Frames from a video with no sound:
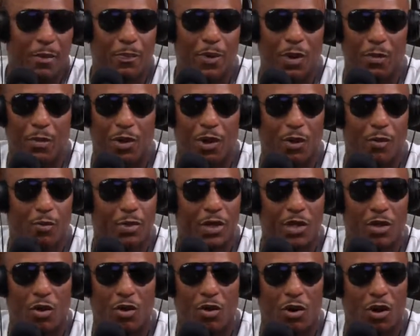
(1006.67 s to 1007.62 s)
people don't be
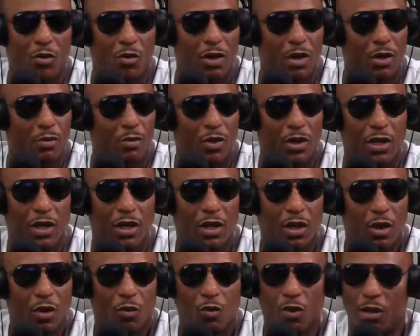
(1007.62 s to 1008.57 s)
knowing
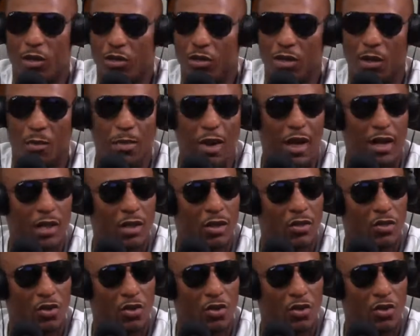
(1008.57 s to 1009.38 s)
what somebody will do.